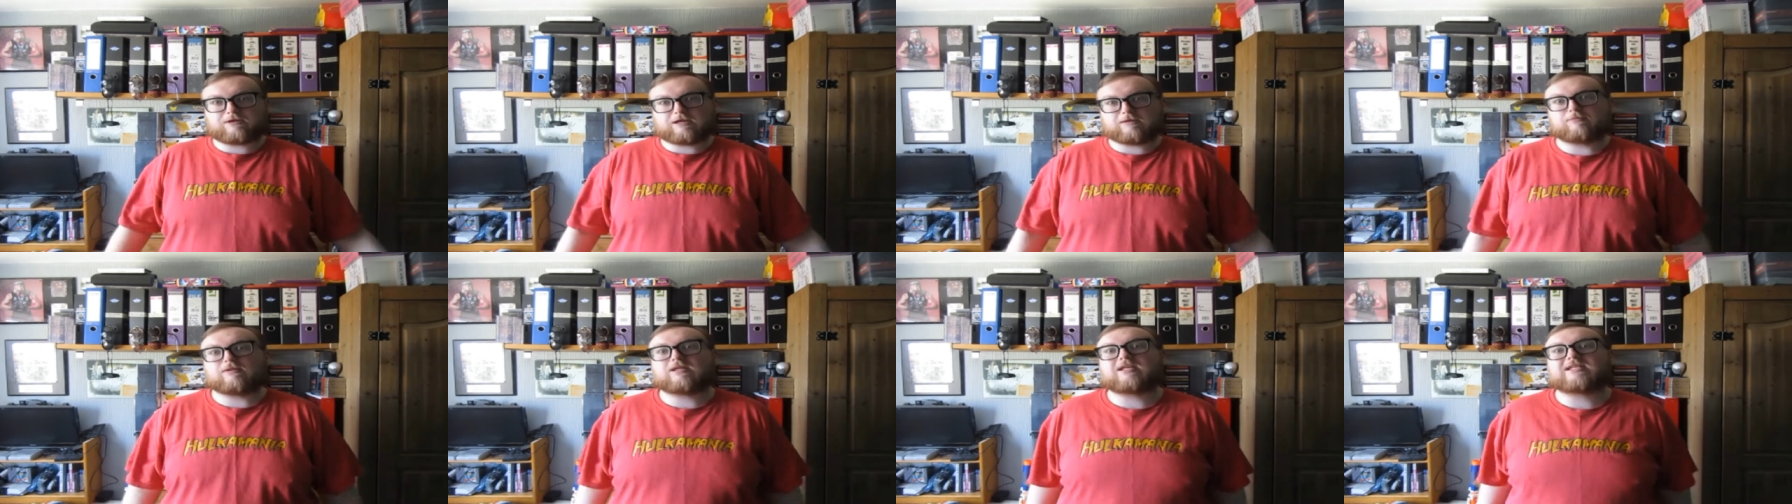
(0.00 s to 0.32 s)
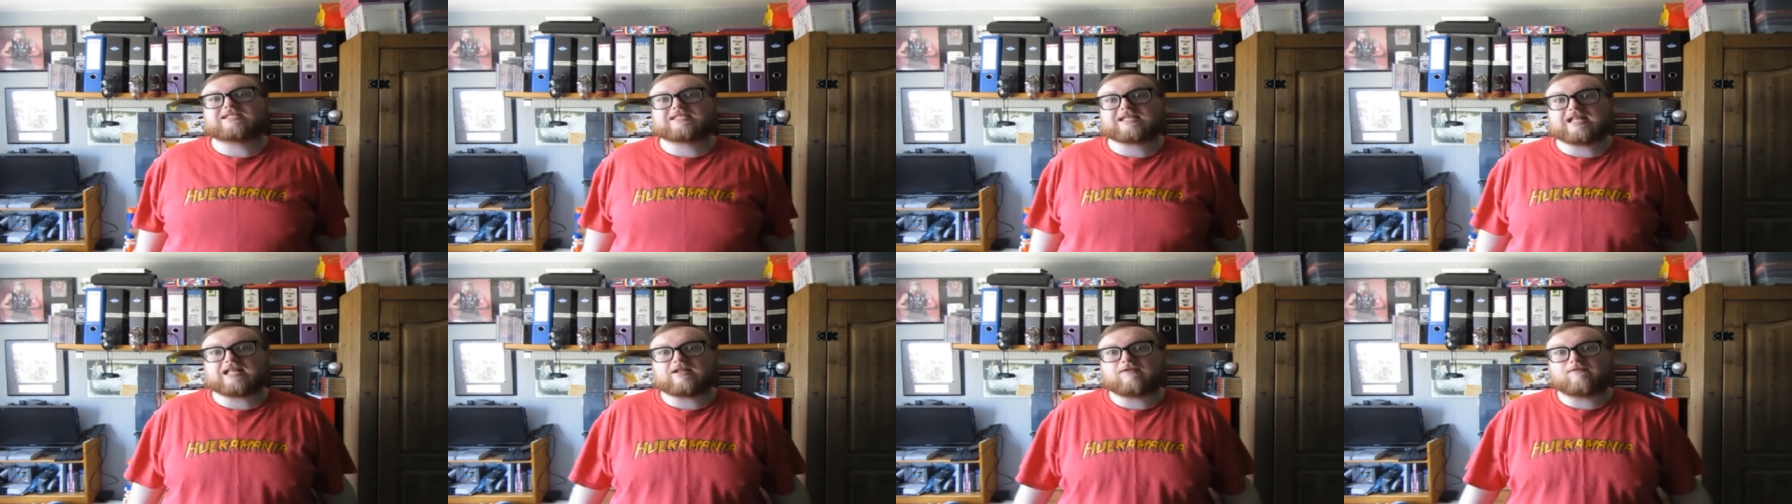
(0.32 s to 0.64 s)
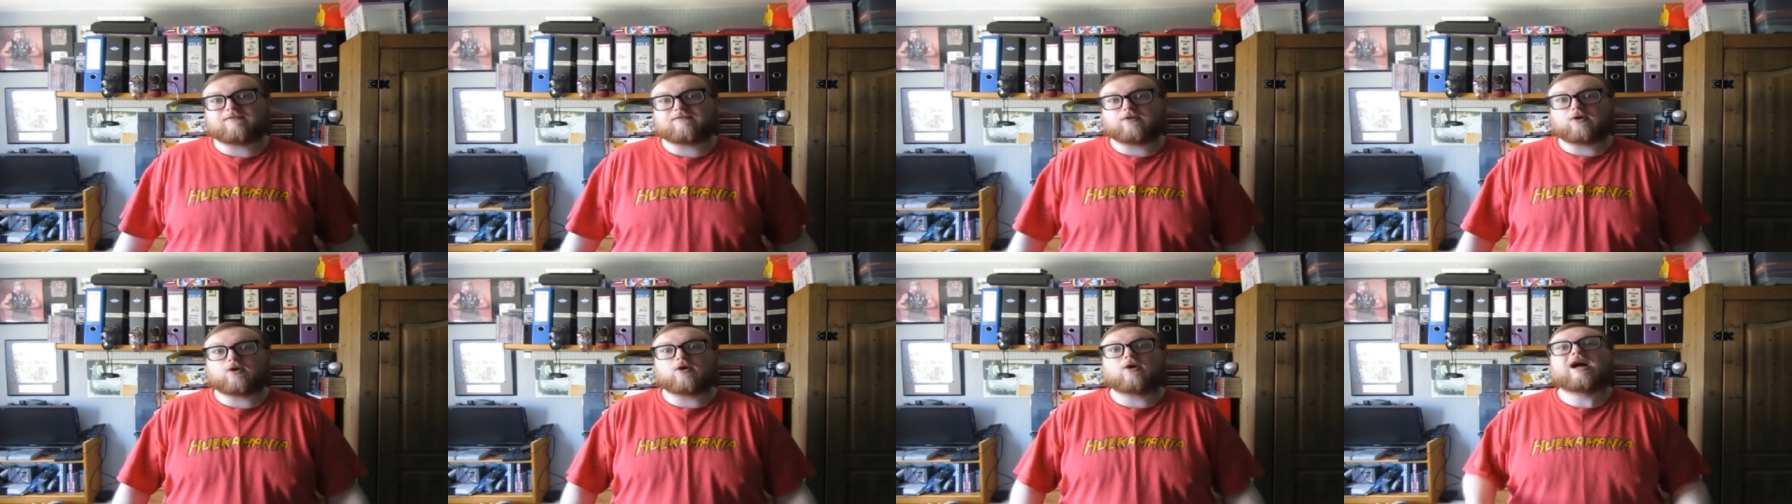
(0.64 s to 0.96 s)
people are selling
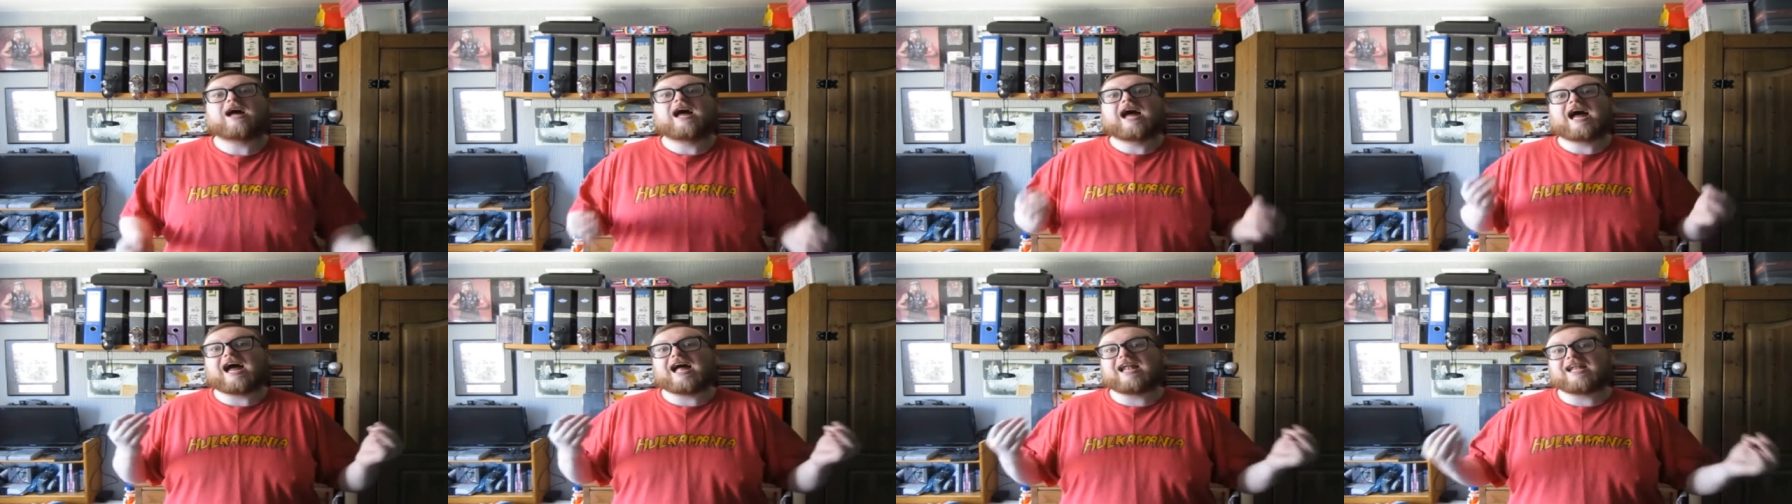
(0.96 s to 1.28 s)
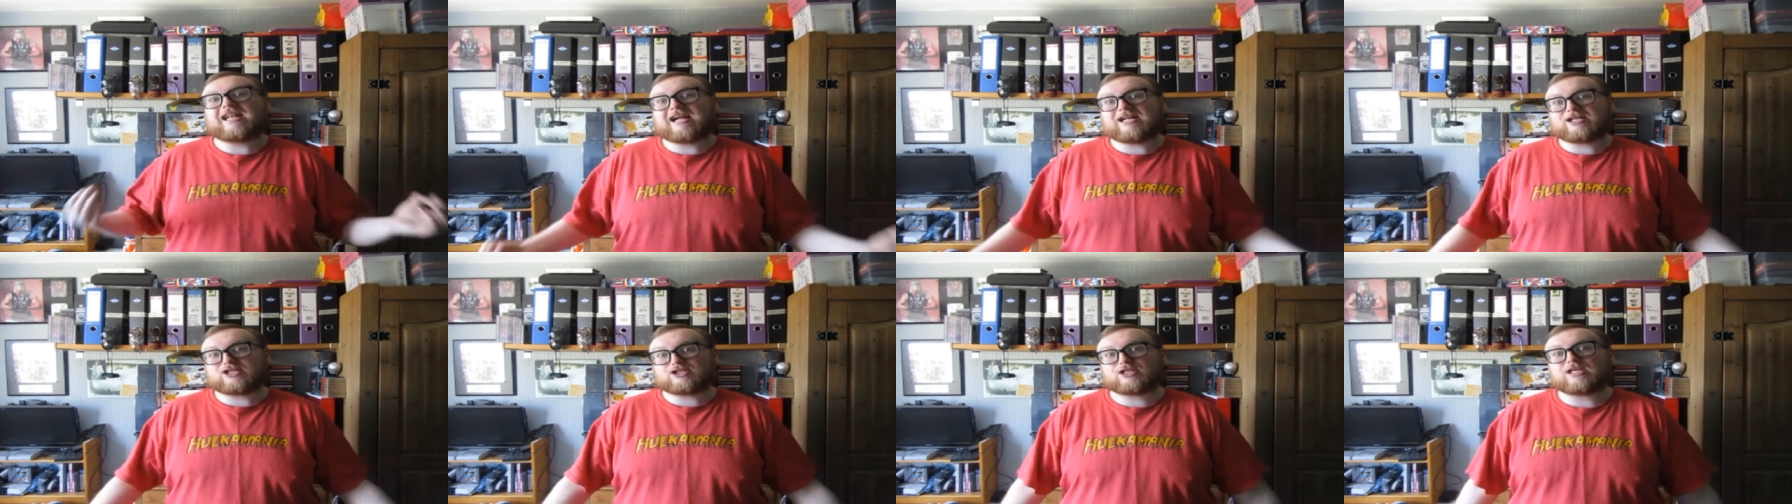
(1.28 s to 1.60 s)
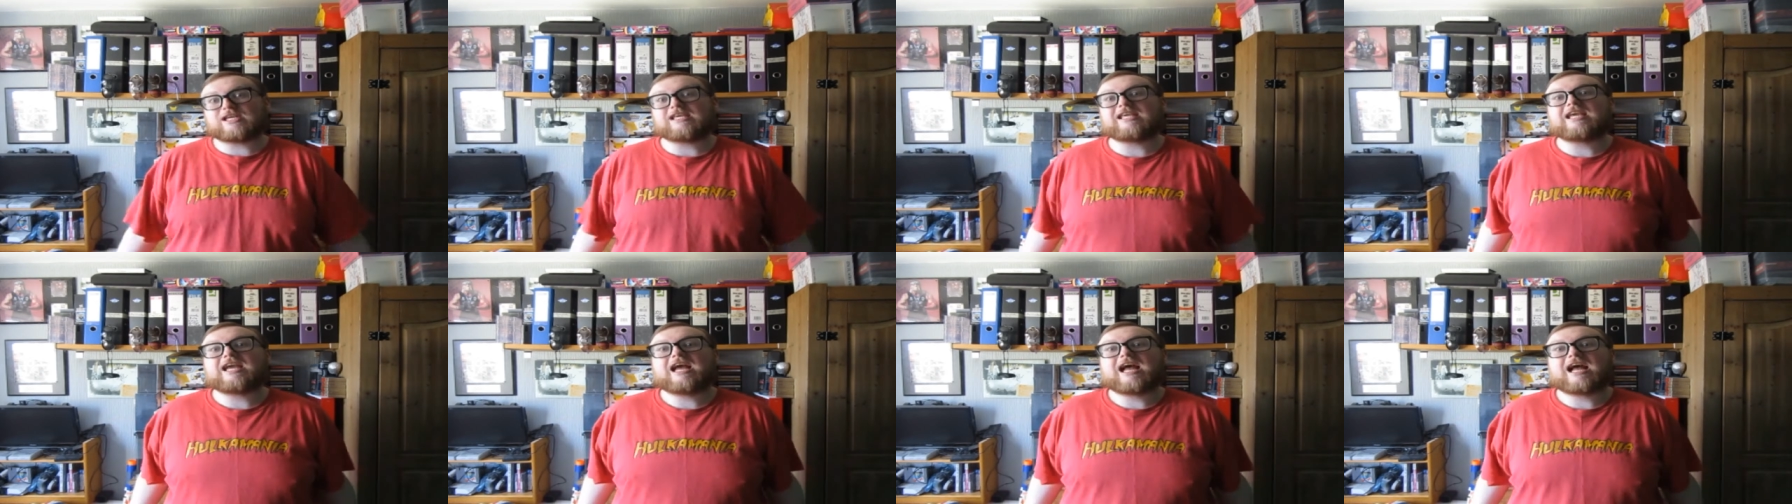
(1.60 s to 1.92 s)
them for and
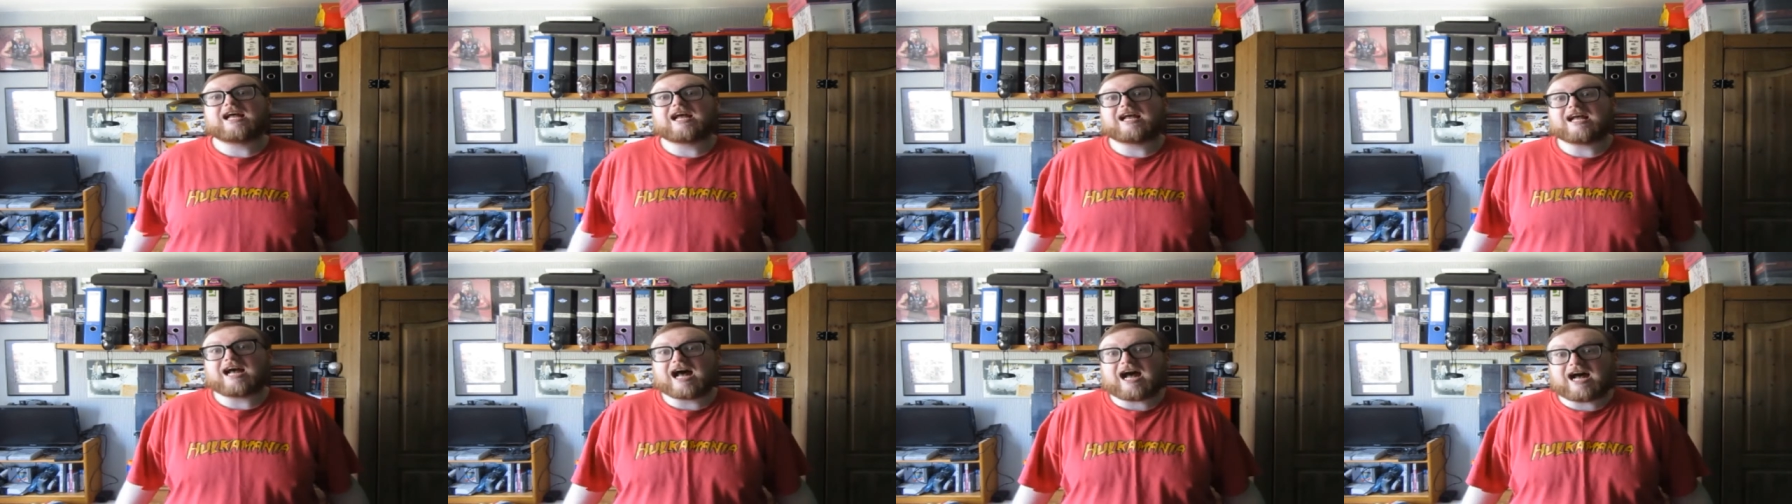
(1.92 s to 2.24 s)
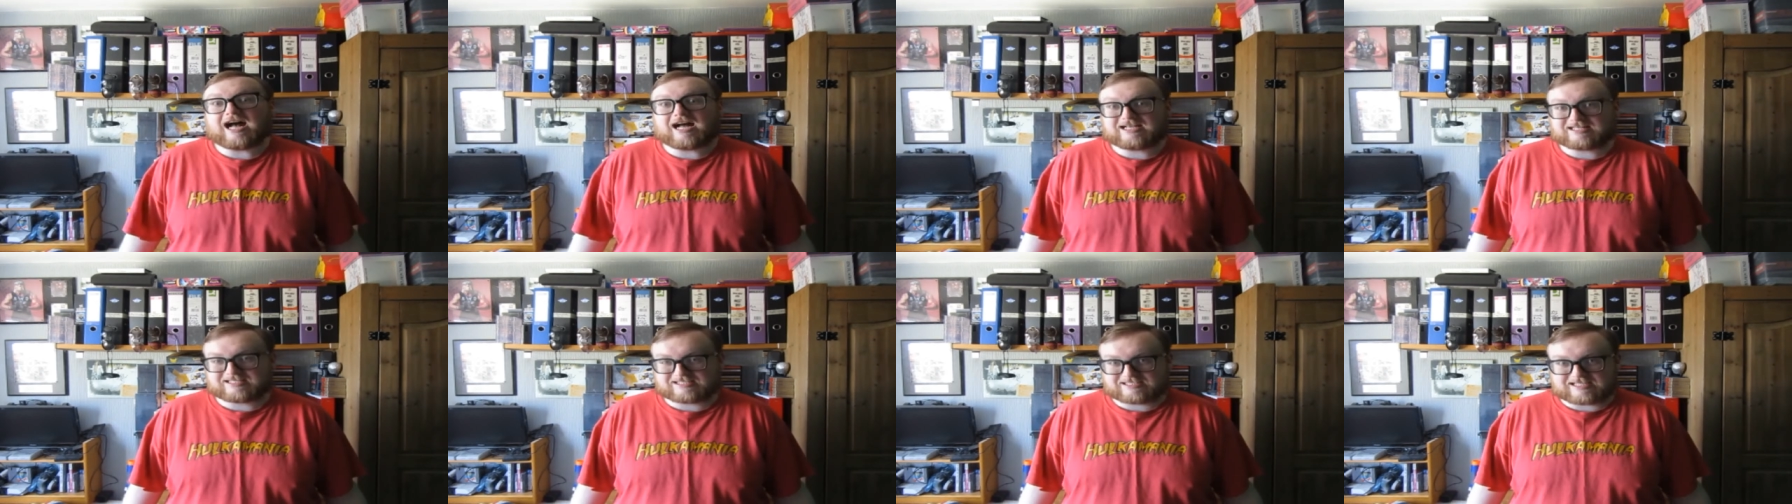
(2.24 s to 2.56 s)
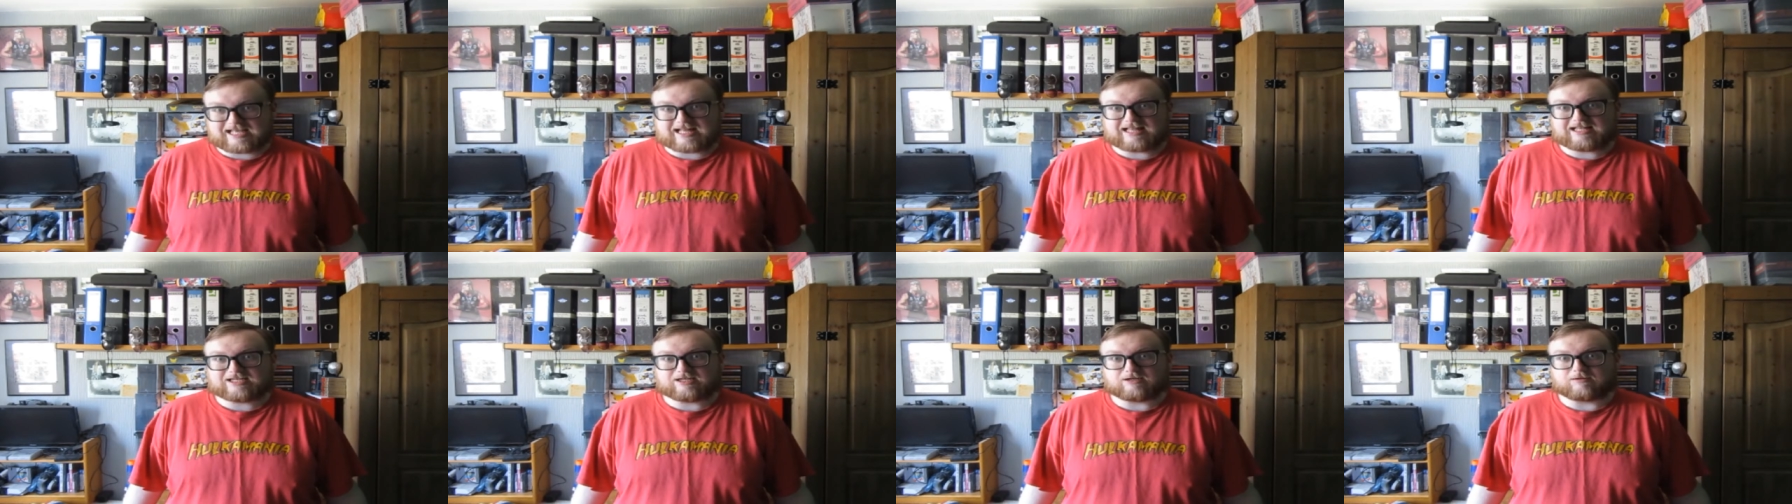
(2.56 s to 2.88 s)
actually are
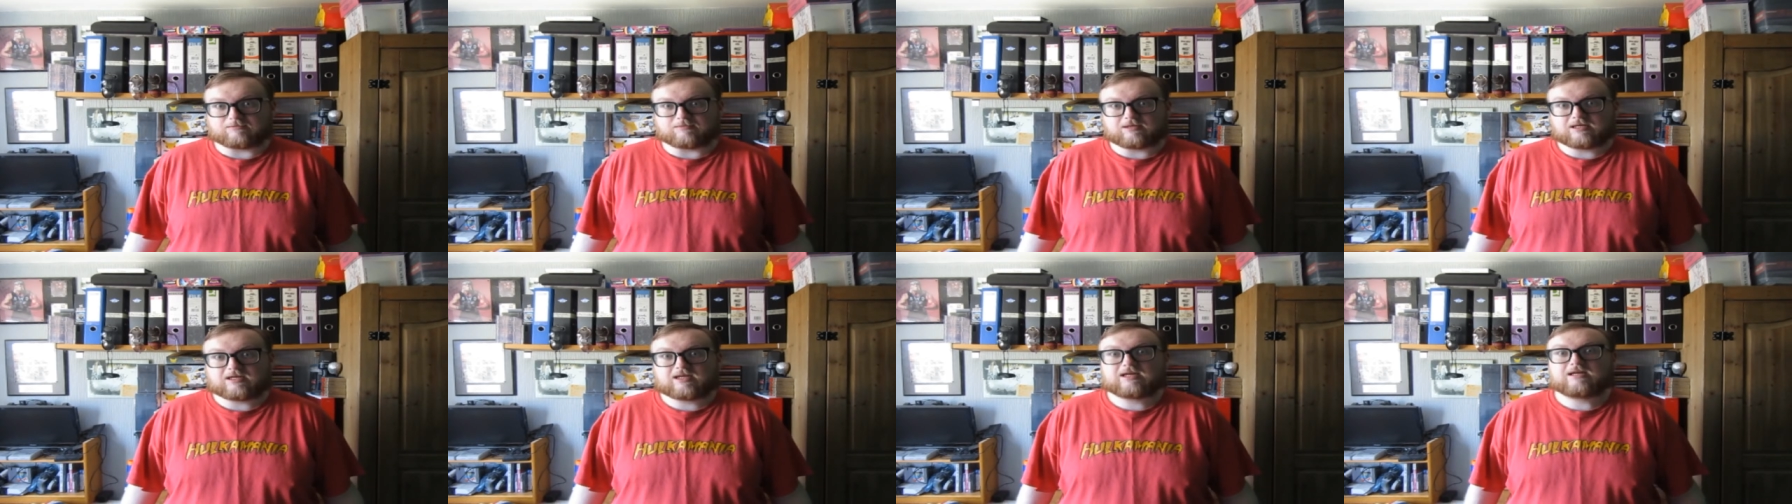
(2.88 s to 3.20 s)
selling them.